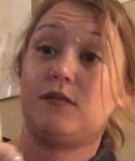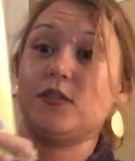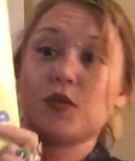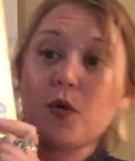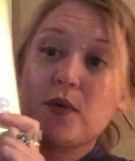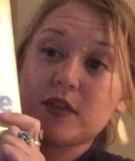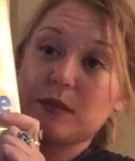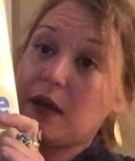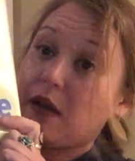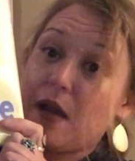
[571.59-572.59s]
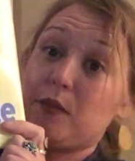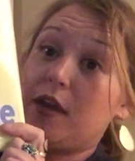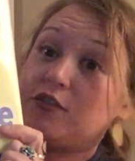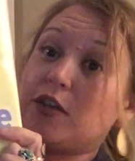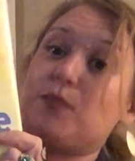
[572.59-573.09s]
This whole book's about
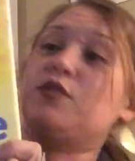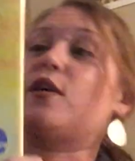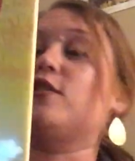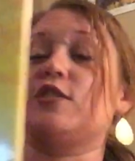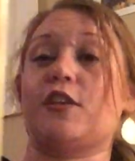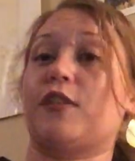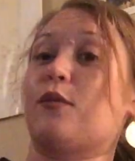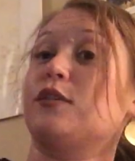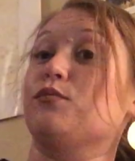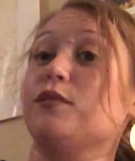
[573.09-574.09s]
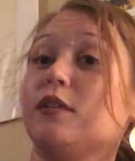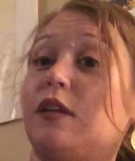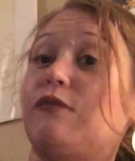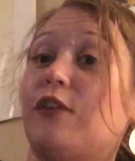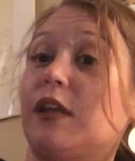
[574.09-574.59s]
comradeship. So I just thought that was
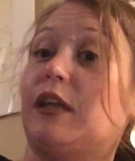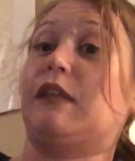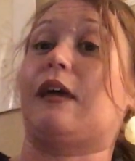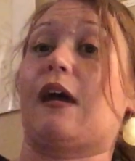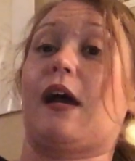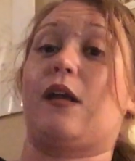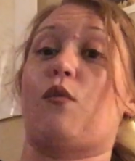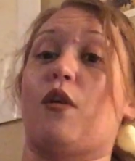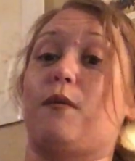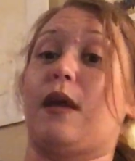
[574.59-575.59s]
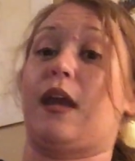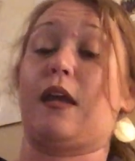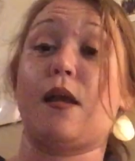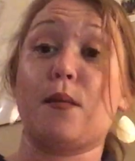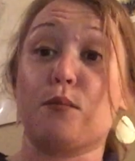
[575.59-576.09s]
really funny that I wore
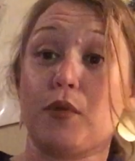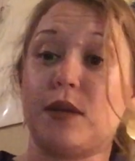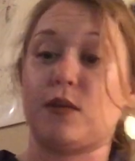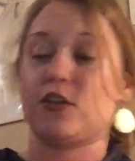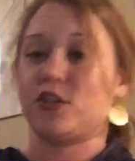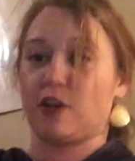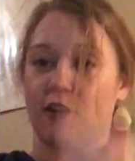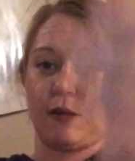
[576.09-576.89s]
my Bryn Mawr shirt.